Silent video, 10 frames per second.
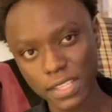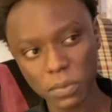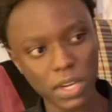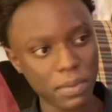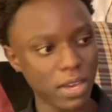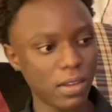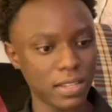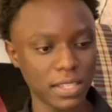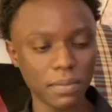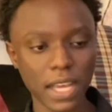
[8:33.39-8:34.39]
I'm gonna be
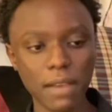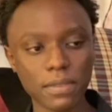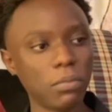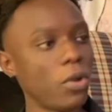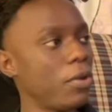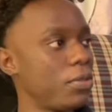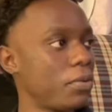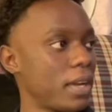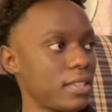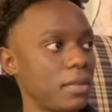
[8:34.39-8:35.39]
honest. Sometimes I'm going through
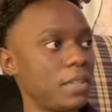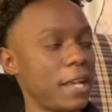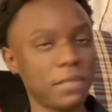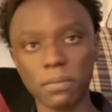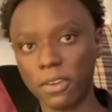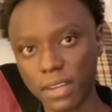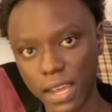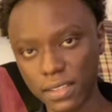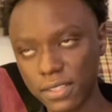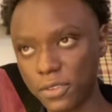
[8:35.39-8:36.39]
it, and sometimes I'm not
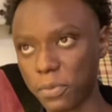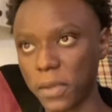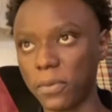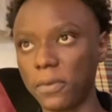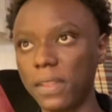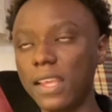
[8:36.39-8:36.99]
nice to people.